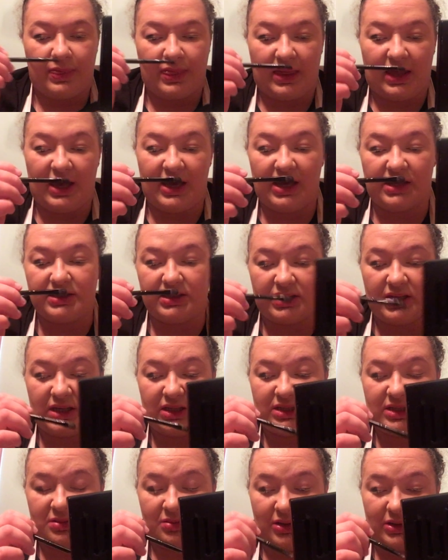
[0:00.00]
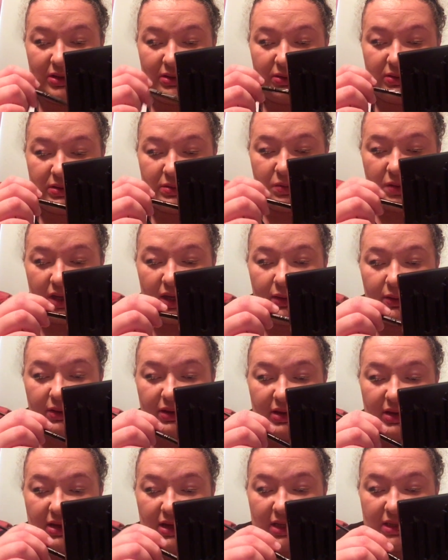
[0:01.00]
I had to get some of those round
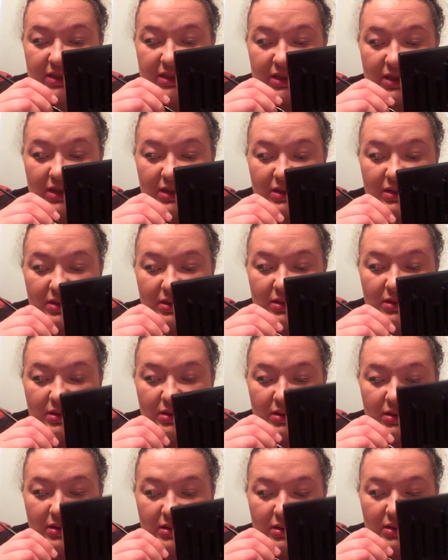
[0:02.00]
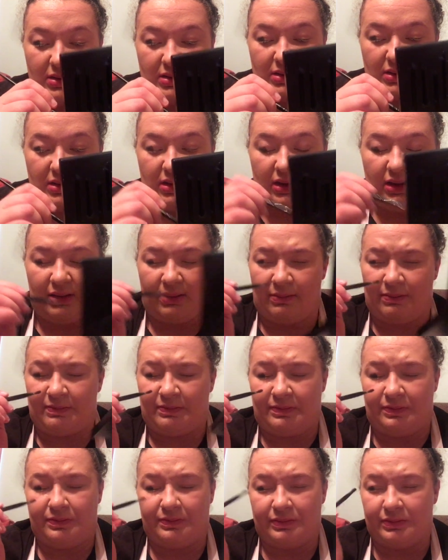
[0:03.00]
things.
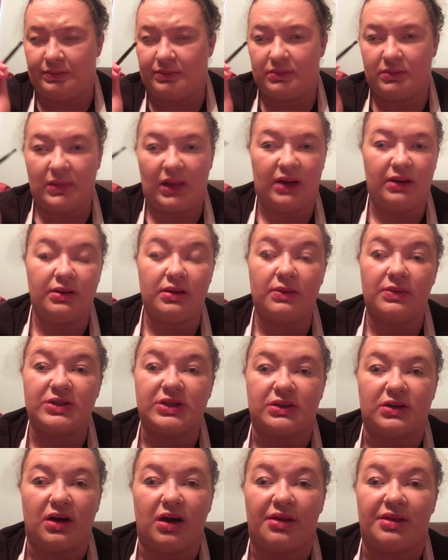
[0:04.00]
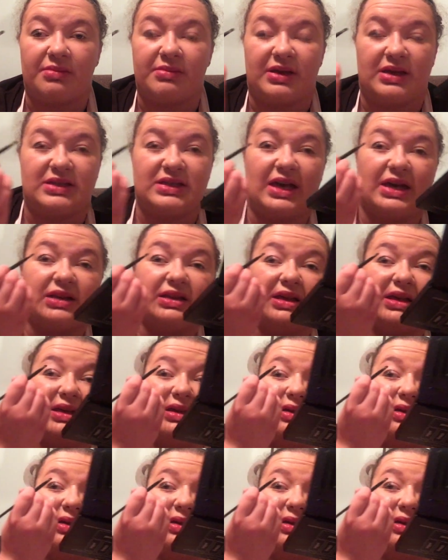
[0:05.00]
I don't know what you call them exactly.